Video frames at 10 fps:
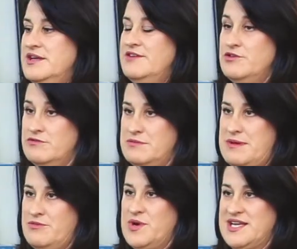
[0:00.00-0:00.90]
If you
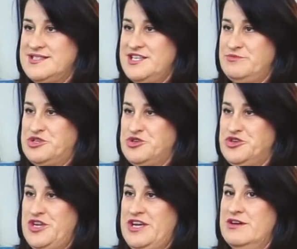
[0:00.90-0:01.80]
remember what I said a bit
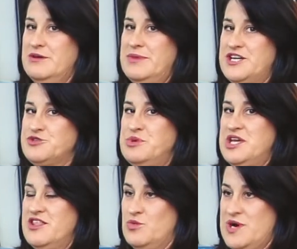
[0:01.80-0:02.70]
earlier about
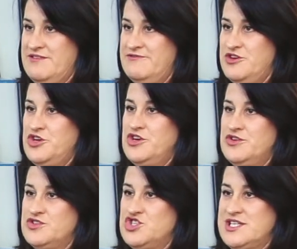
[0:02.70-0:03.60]
being the wife
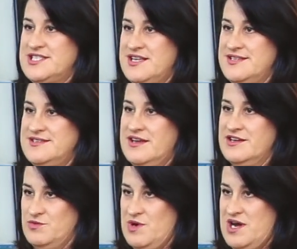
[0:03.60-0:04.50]
who's just had a
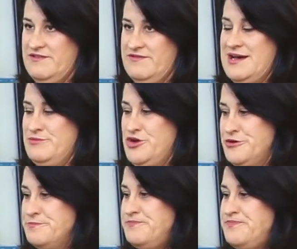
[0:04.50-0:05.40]
second wife come
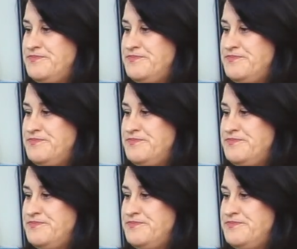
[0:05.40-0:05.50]
home.